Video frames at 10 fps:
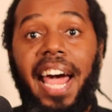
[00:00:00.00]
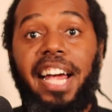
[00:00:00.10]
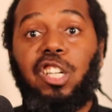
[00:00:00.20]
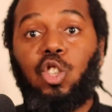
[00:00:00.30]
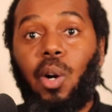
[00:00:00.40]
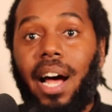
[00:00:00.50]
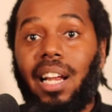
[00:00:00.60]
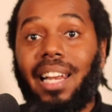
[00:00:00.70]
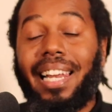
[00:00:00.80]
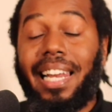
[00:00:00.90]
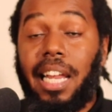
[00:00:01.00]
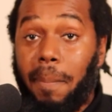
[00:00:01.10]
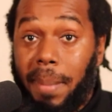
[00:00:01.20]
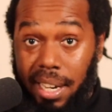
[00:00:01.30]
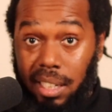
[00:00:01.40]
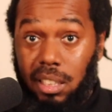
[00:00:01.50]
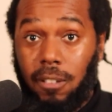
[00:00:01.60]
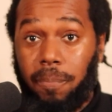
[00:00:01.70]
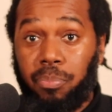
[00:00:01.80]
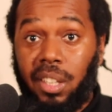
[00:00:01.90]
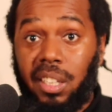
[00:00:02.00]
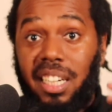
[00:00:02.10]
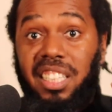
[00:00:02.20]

and you try to limit the